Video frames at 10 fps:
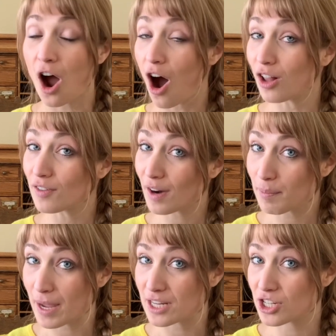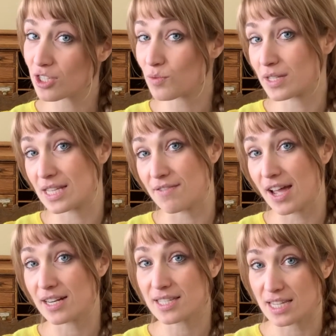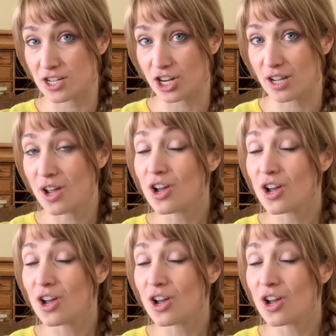All of our patients receive anesthesia,